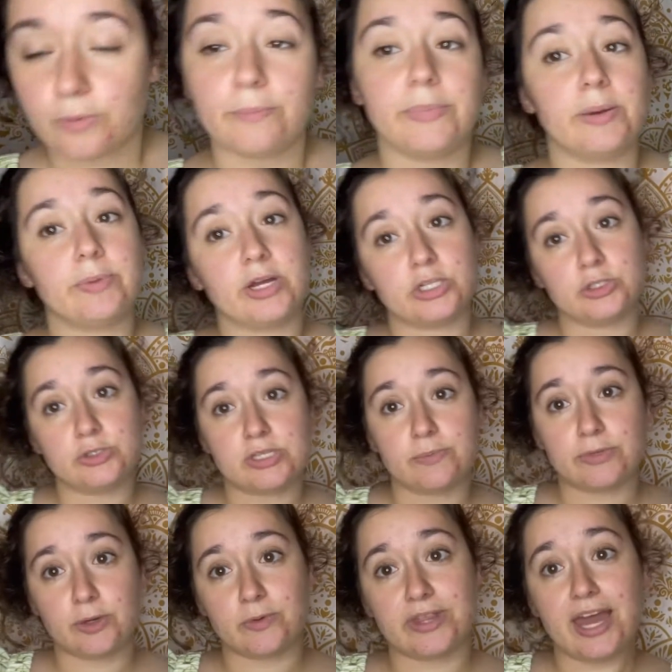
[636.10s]
maybe I'll do
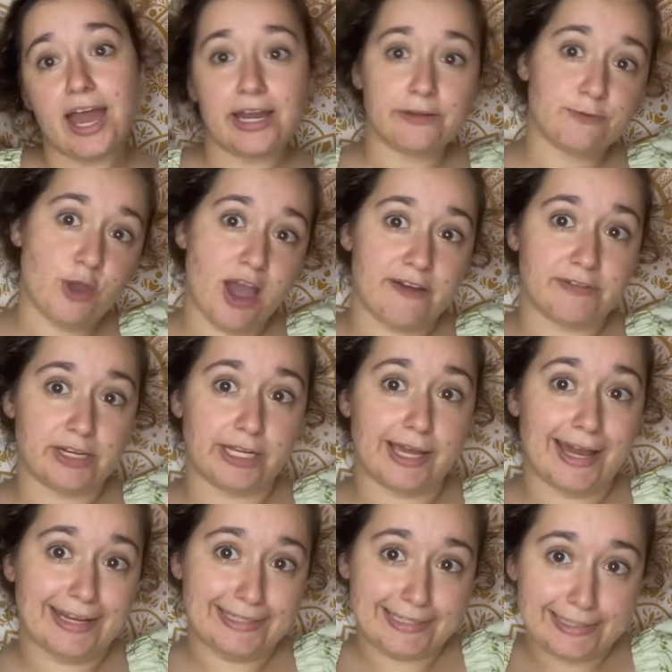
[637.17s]
something with that. If you have any
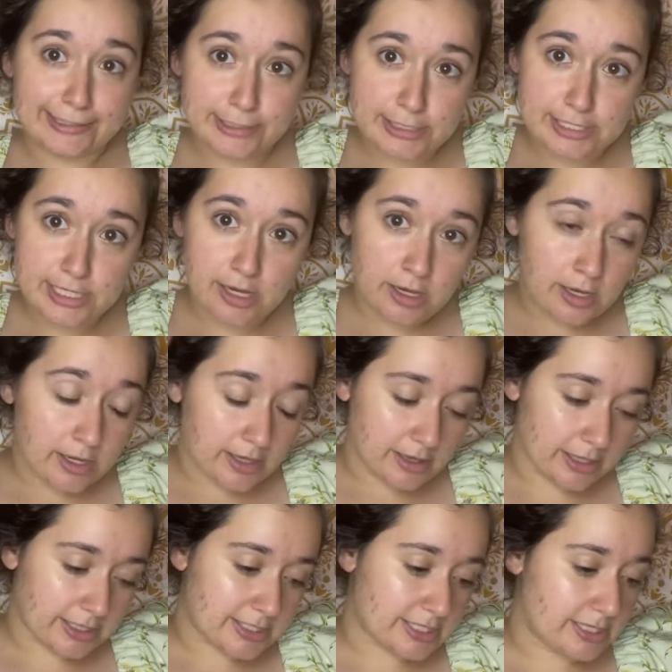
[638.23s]
ideas,
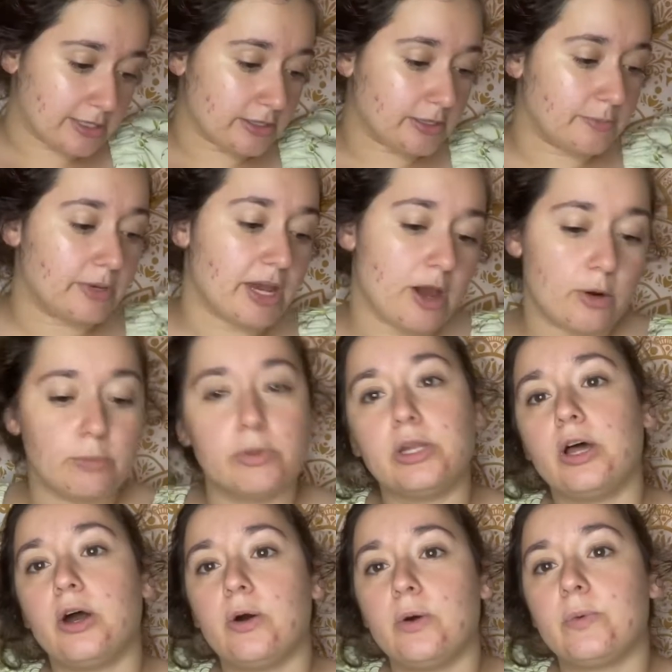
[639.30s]
like to hear them down
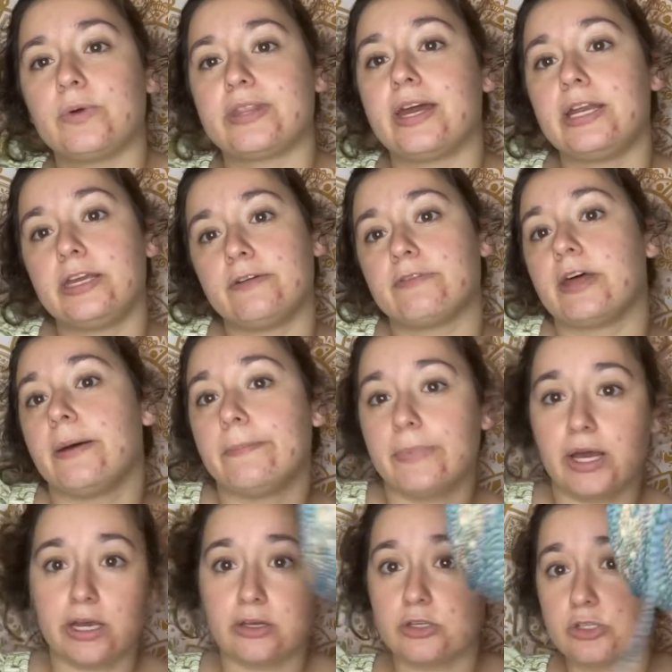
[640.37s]
below with any of them.
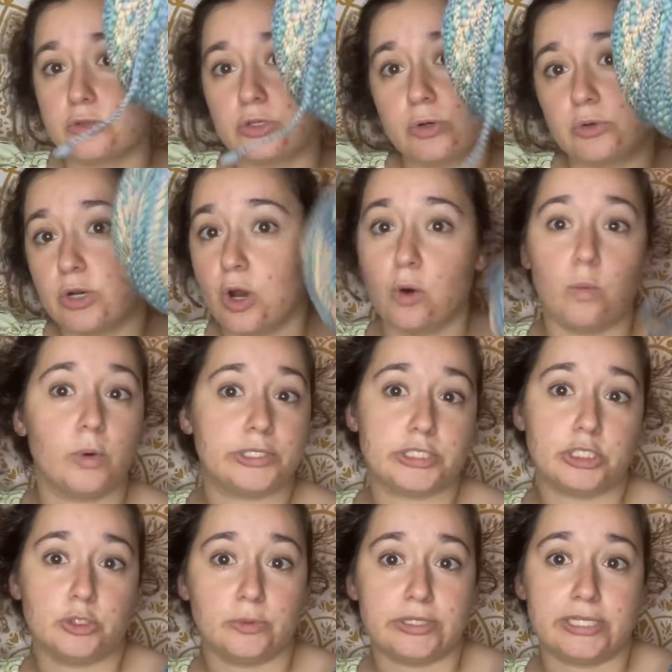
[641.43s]
I also don't know what to
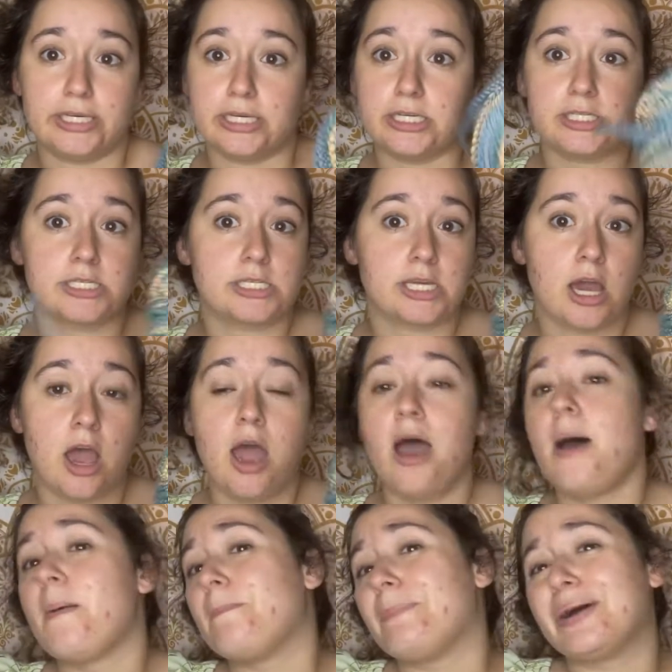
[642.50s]
do with this.
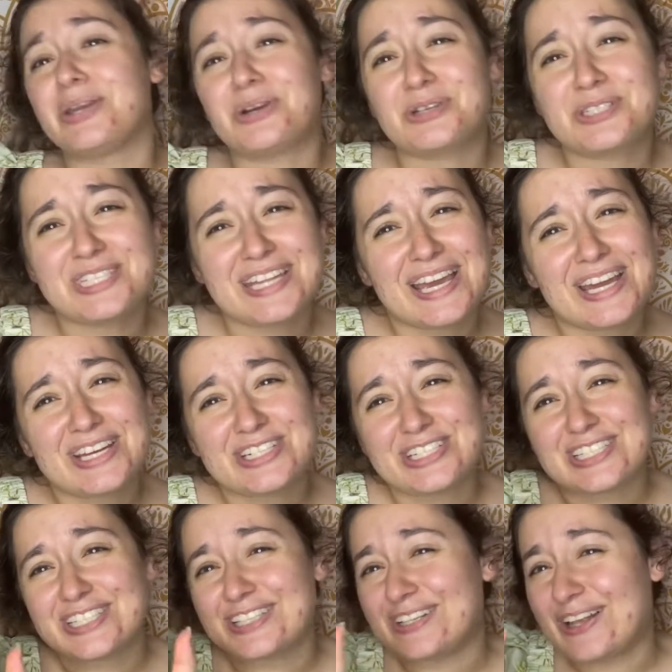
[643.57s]
My yarn stash
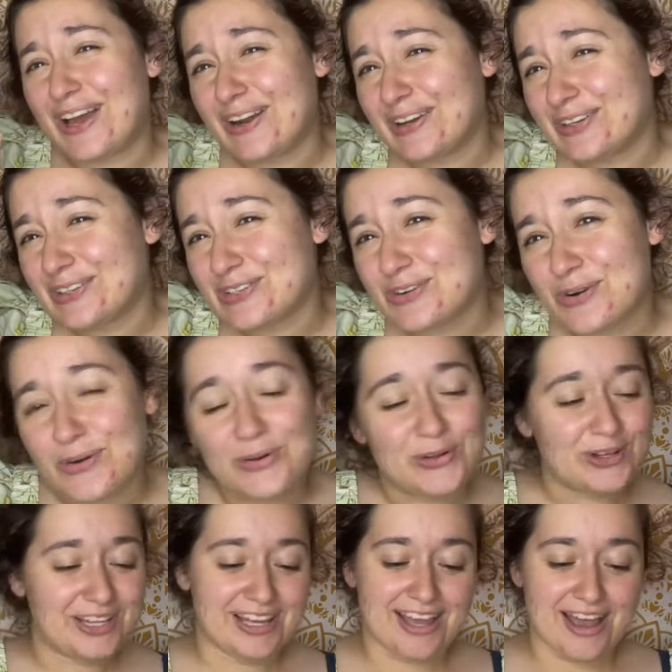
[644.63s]
is a little out of control.
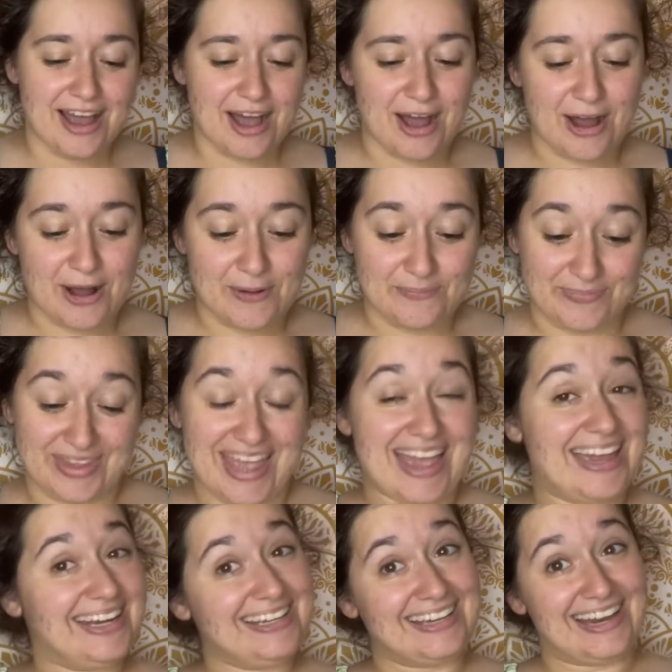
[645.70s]

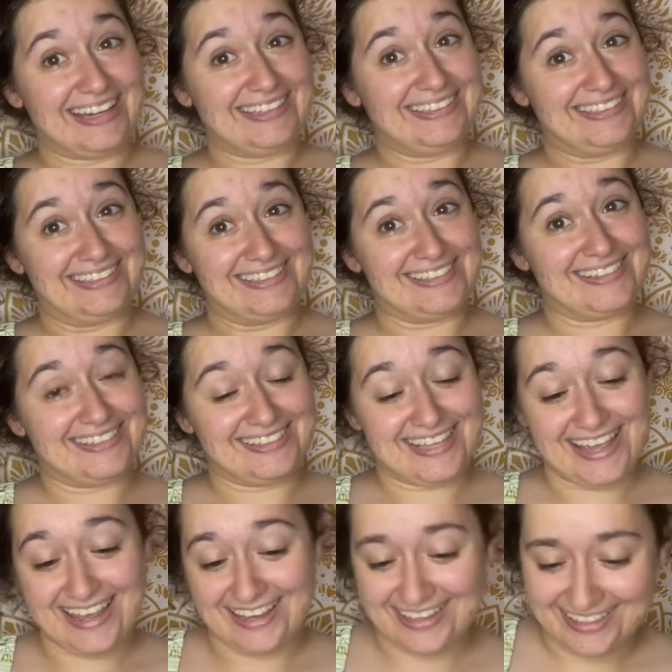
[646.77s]
Any ideas I'll
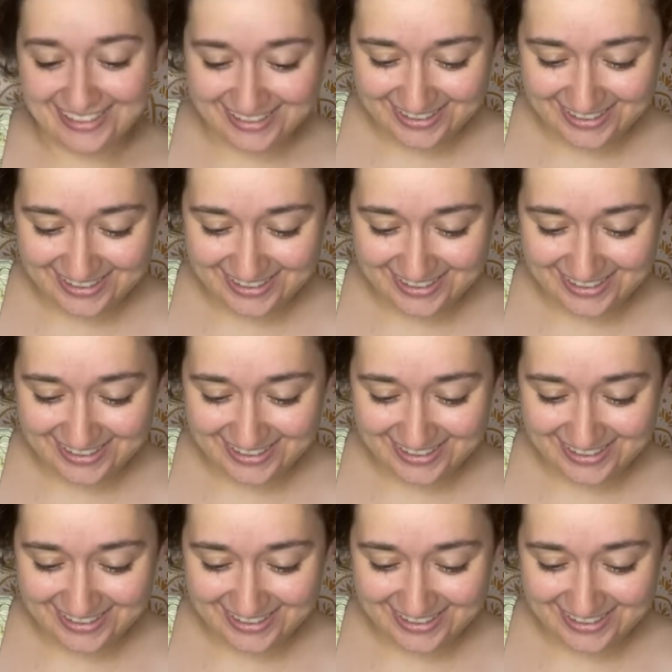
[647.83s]
take.